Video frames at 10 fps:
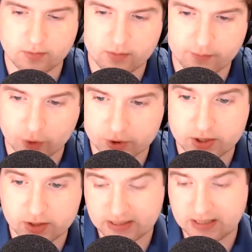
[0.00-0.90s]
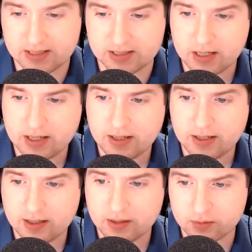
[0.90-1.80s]
version says.
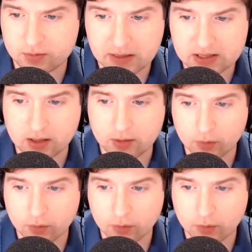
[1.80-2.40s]
It was basically